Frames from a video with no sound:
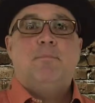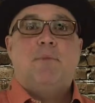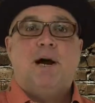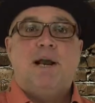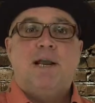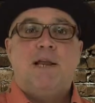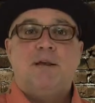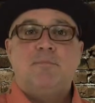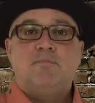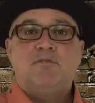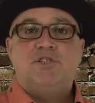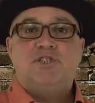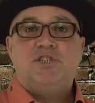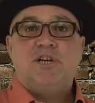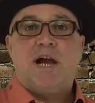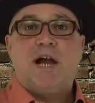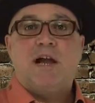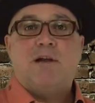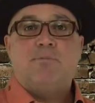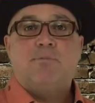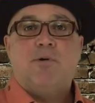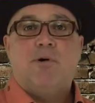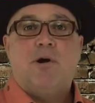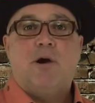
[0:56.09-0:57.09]
My name's
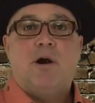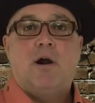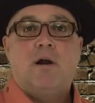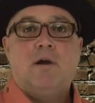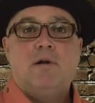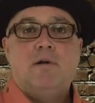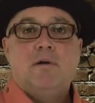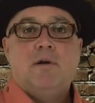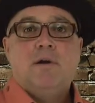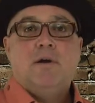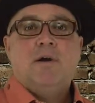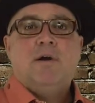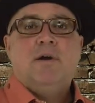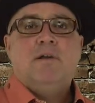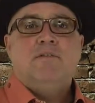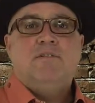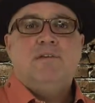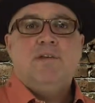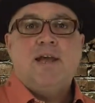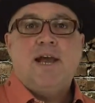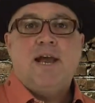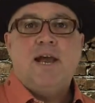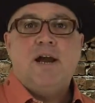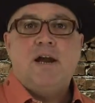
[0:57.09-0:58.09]
Jack Paar.
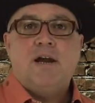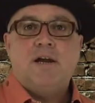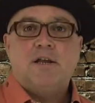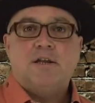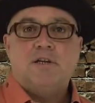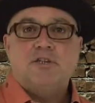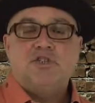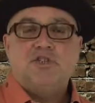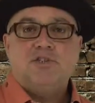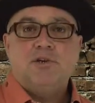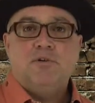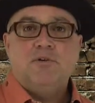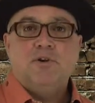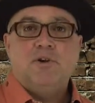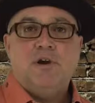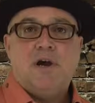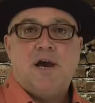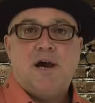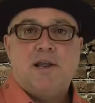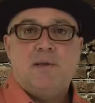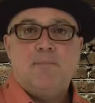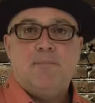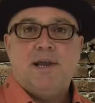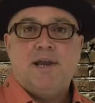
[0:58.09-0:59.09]
Today I'm going to show you
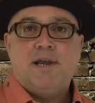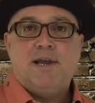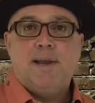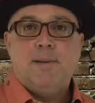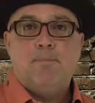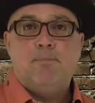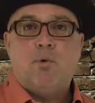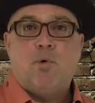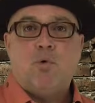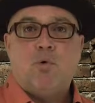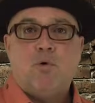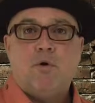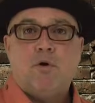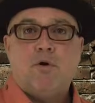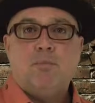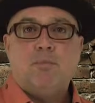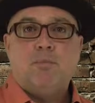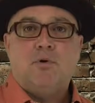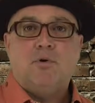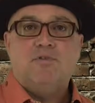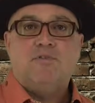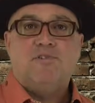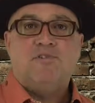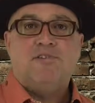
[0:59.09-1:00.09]
how to make a
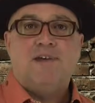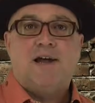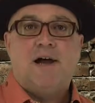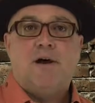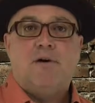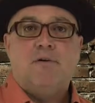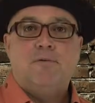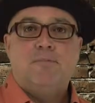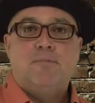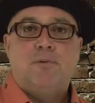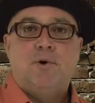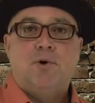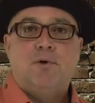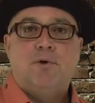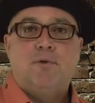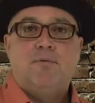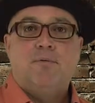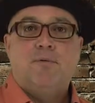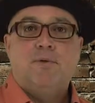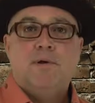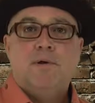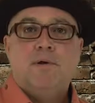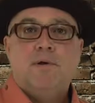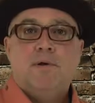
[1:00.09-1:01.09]
portable sound booth.
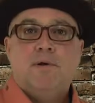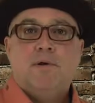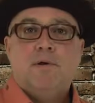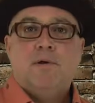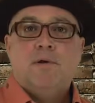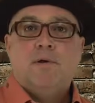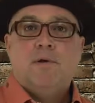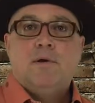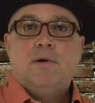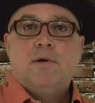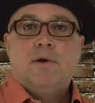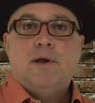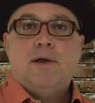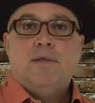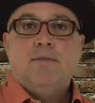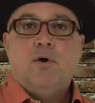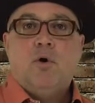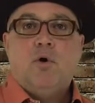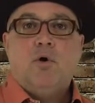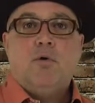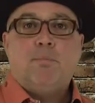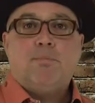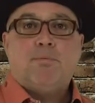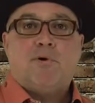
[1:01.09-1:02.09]
And
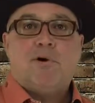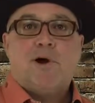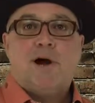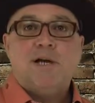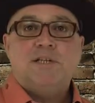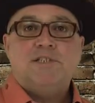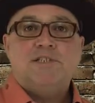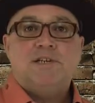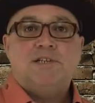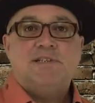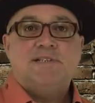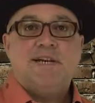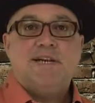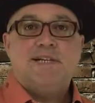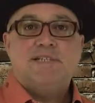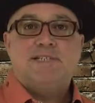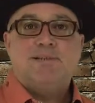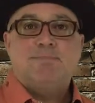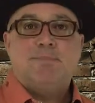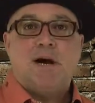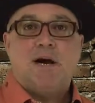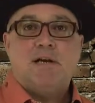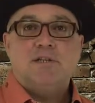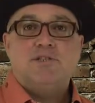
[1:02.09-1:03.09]
the whole project takes
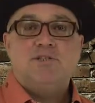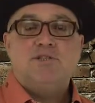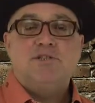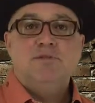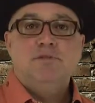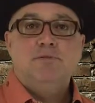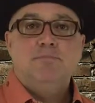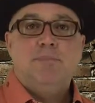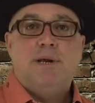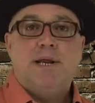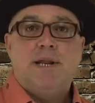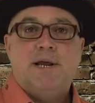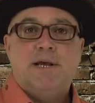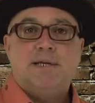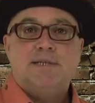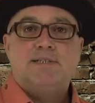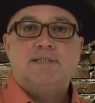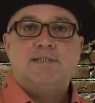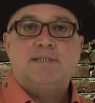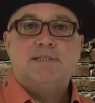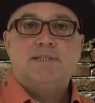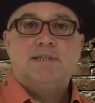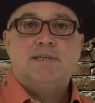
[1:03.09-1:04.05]
about 2 minutes.